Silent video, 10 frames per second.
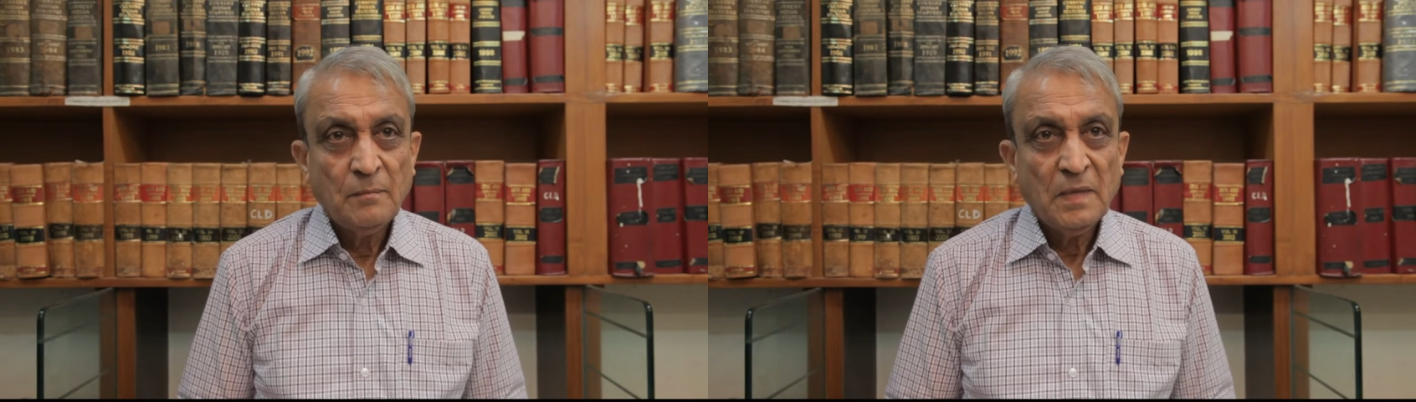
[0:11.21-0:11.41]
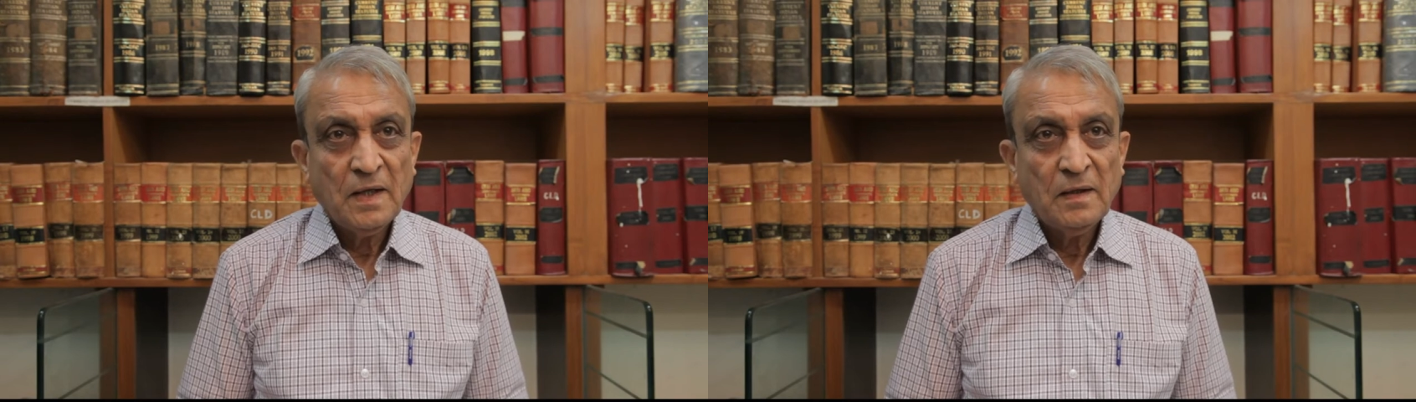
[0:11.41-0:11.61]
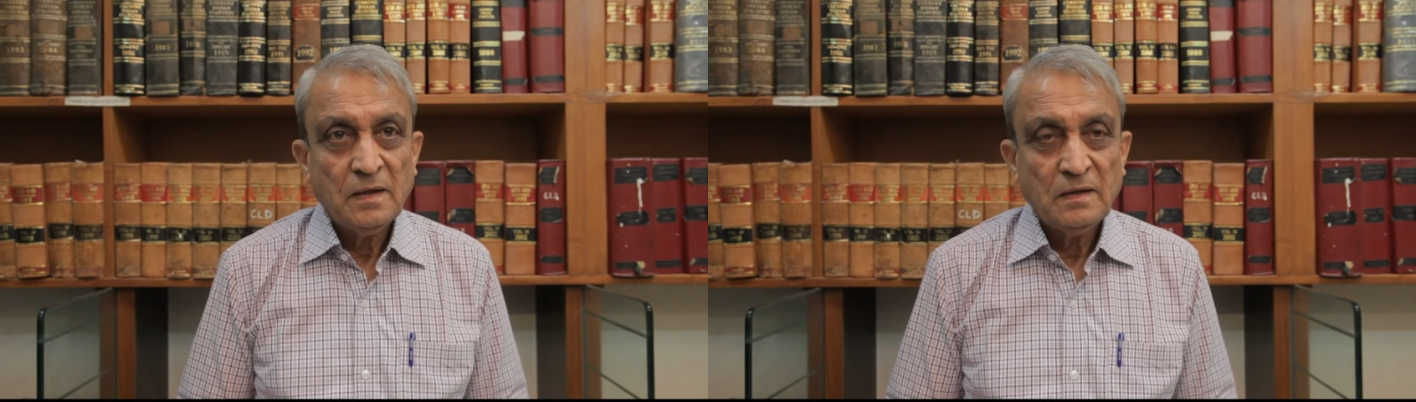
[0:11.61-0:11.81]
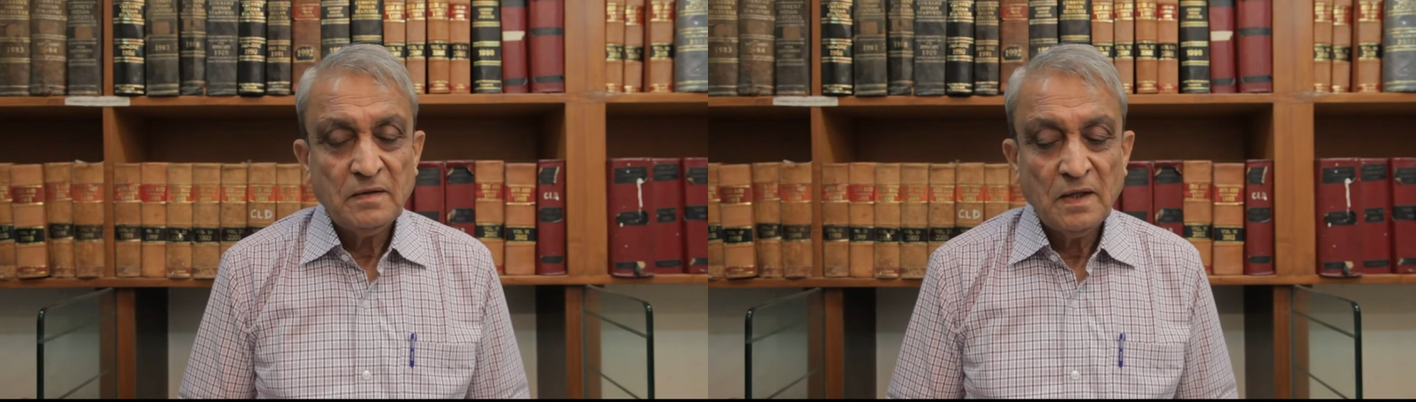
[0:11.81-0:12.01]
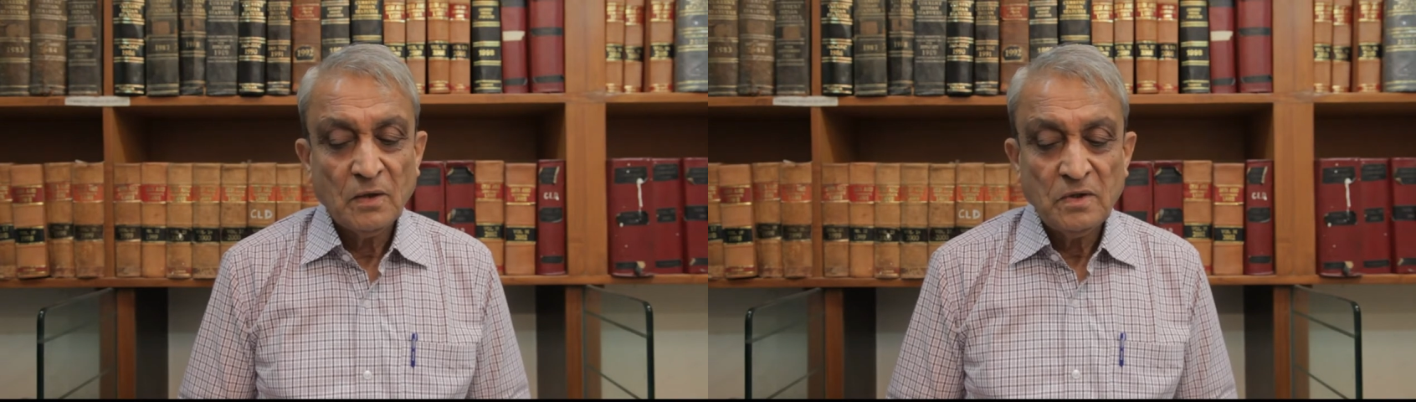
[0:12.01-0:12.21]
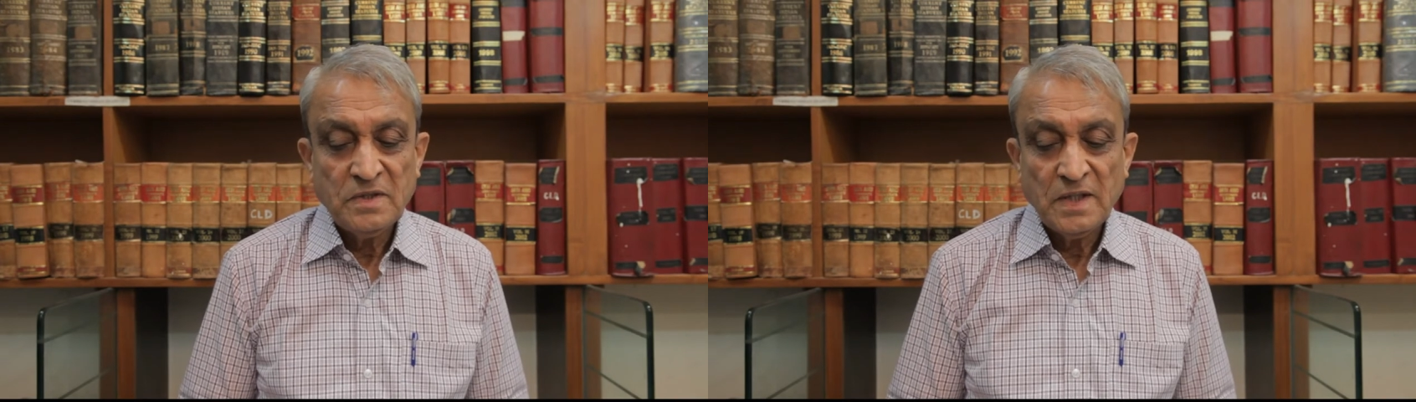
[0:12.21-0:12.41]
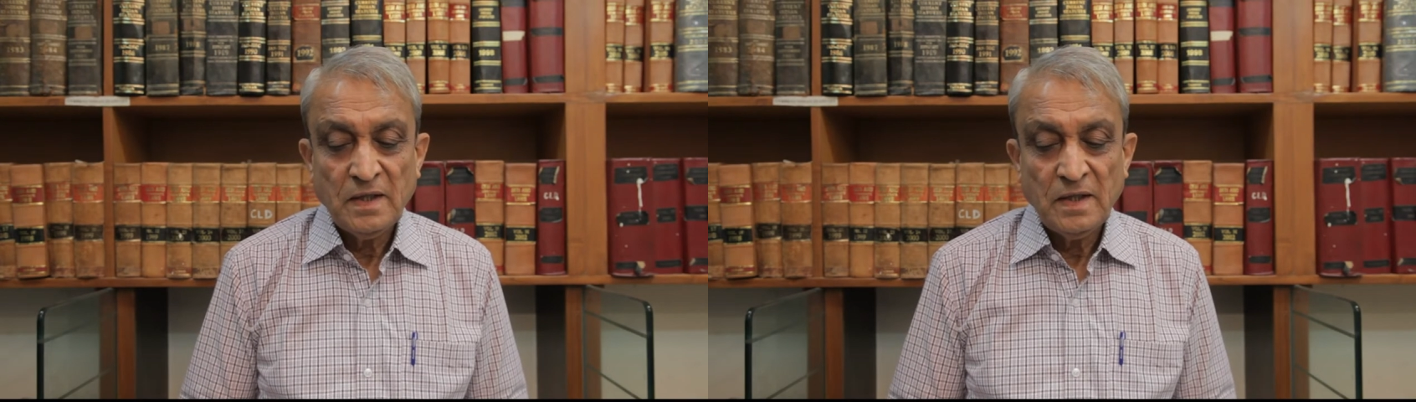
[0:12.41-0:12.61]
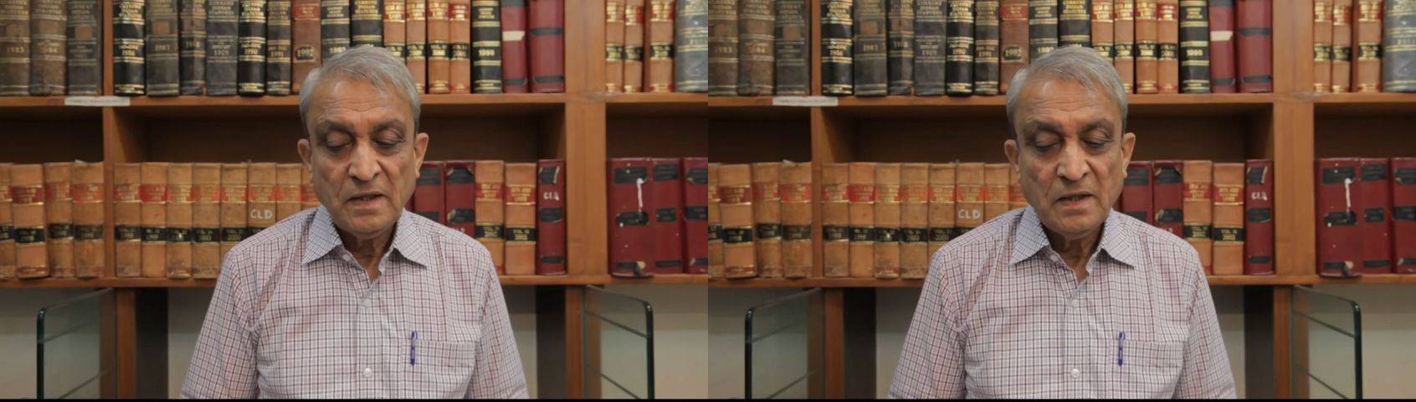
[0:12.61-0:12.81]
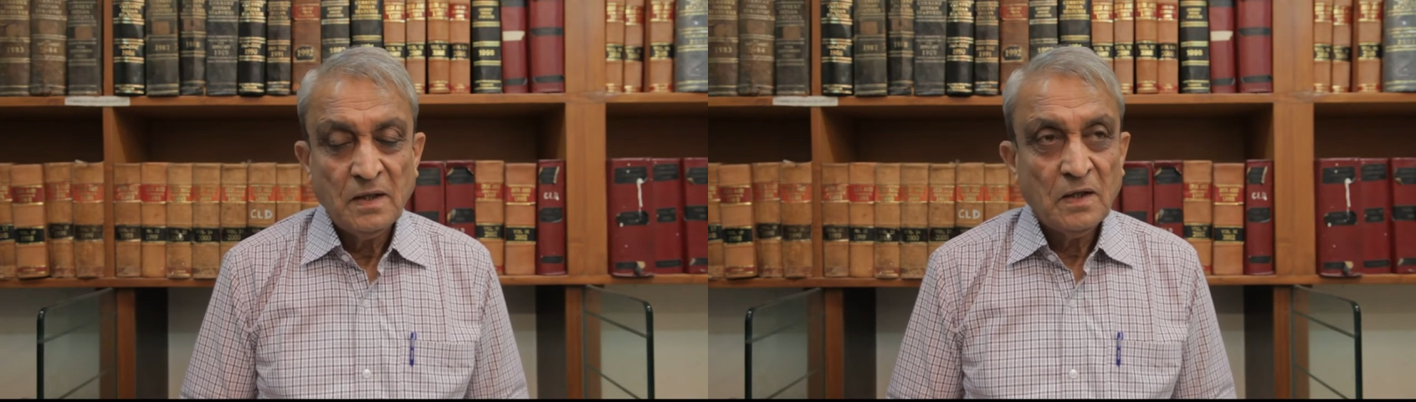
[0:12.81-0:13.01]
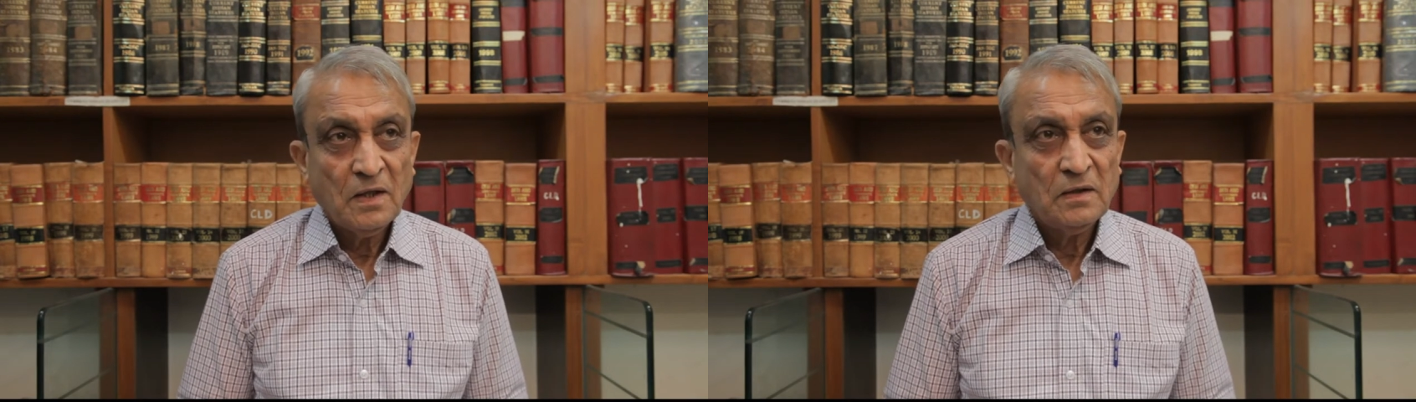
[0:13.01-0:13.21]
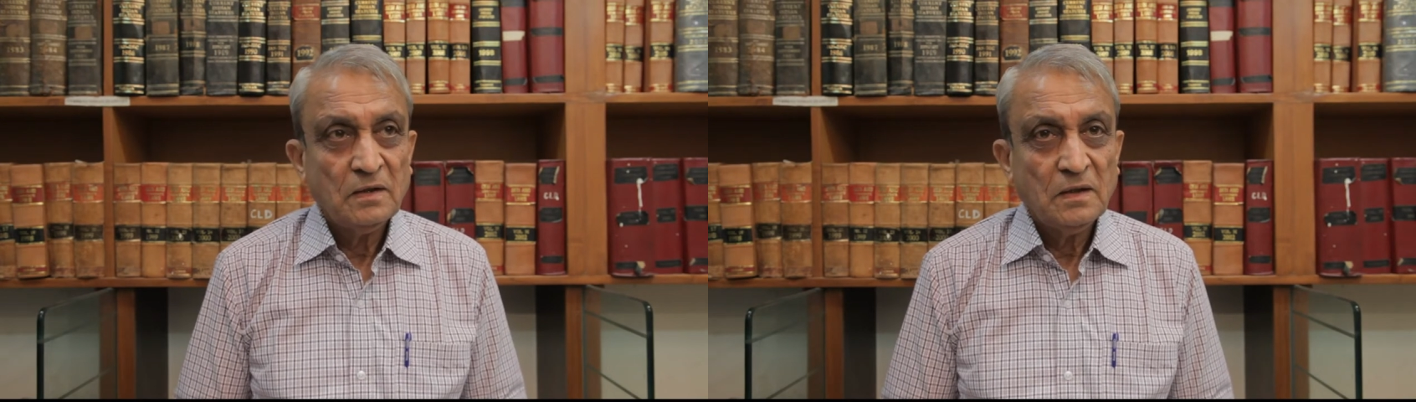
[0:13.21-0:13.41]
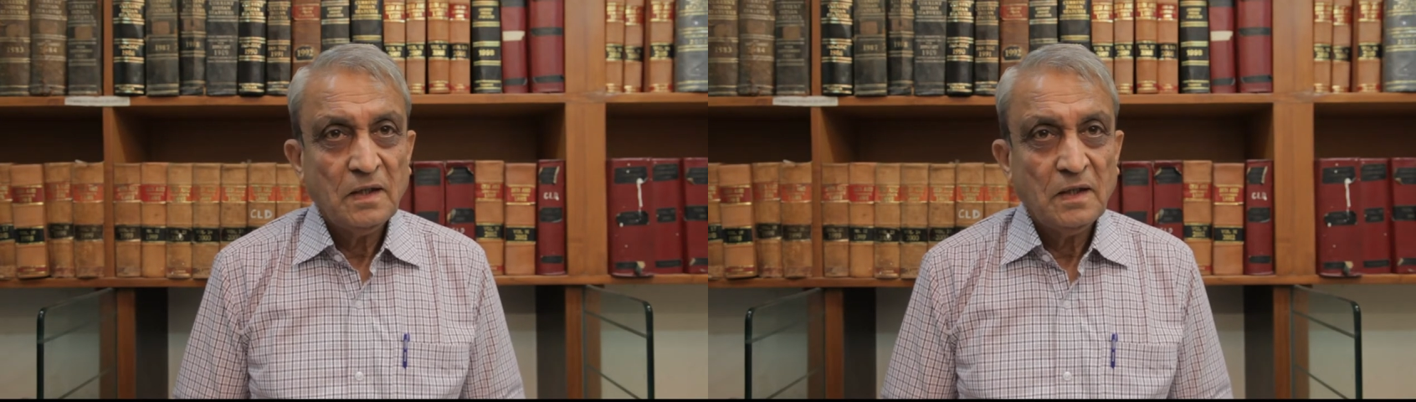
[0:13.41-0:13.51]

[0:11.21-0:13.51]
by Sri Arun Datey on